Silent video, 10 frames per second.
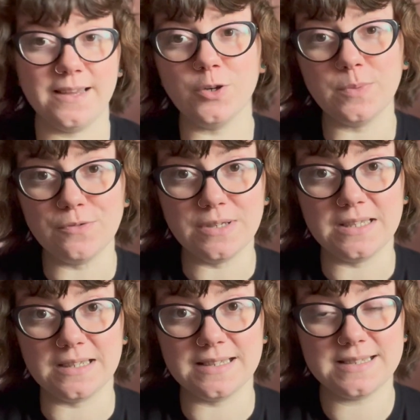it'll be really
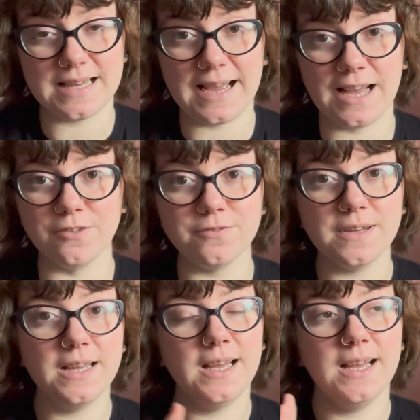nice to have
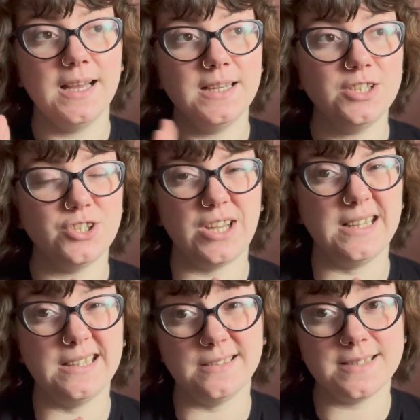a
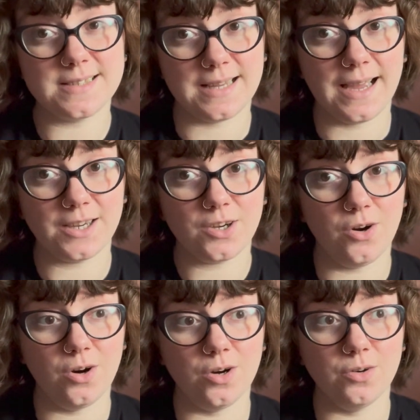little stack
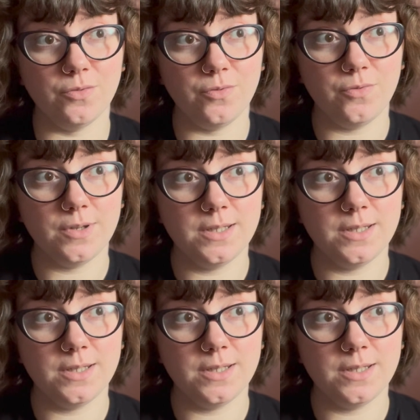of